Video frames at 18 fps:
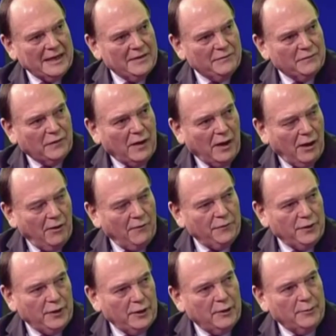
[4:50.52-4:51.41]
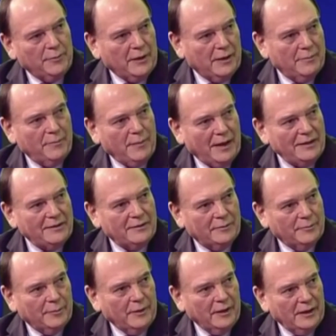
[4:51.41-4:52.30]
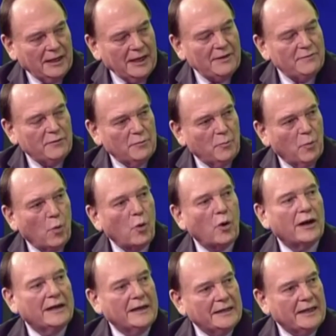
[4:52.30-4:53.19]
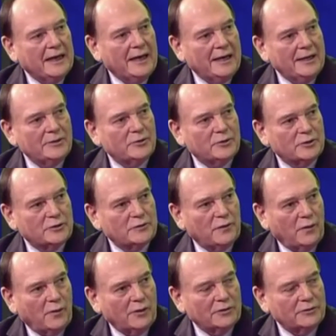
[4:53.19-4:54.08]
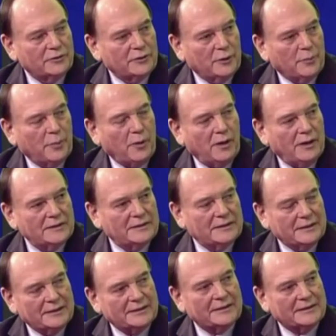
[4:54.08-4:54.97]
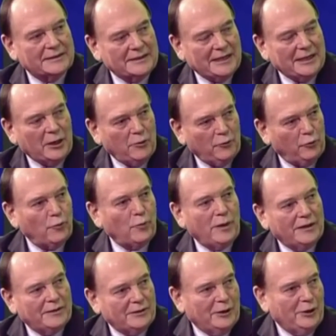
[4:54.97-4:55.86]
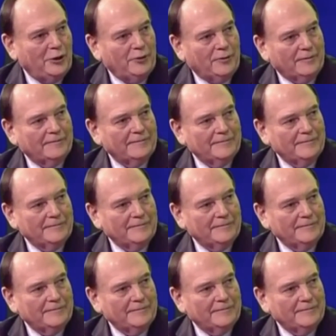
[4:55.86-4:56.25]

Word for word: involve them and make them even more engaged as far as the process as they go throughout the year?